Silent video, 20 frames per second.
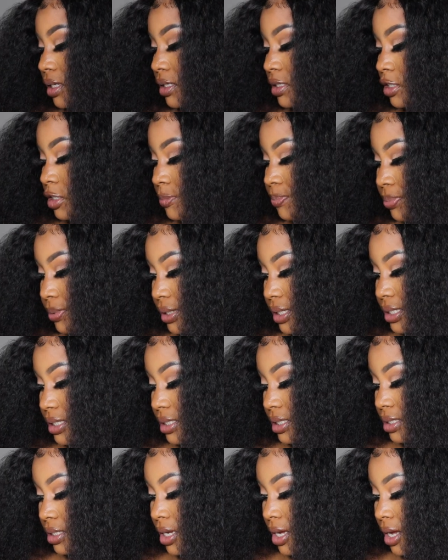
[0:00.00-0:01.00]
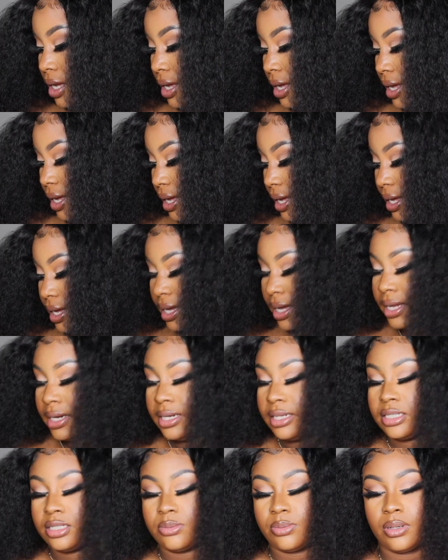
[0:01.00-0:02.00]
spritz and
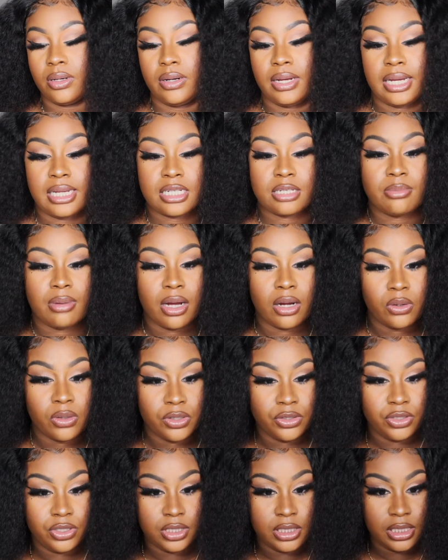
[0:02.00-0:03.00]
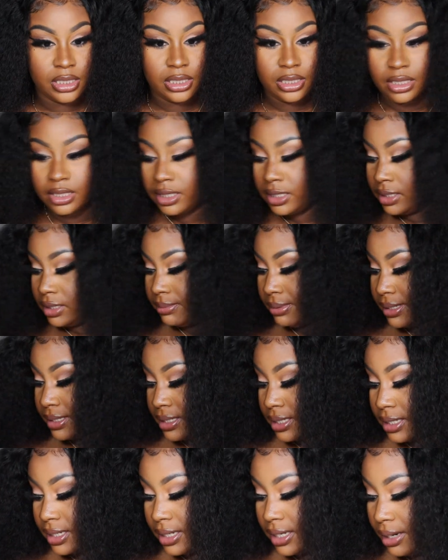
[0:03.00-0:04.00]
as well as my oil sheen and
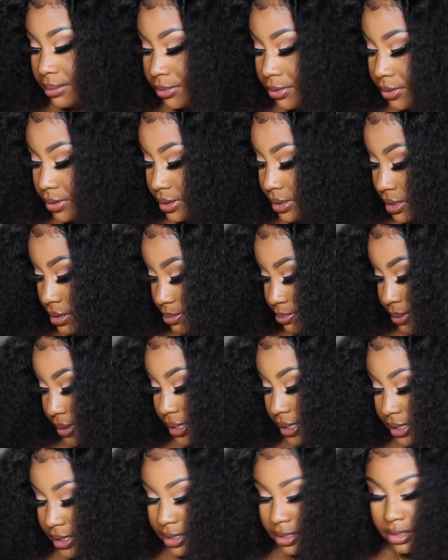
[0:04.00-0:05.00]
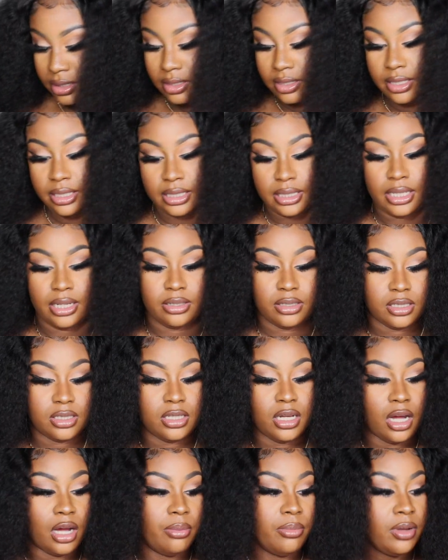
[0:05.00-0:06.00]
basically I'm going to begin to slick down the
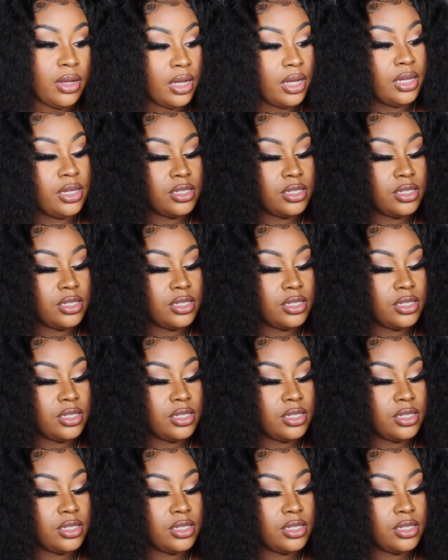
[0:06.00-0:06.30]
top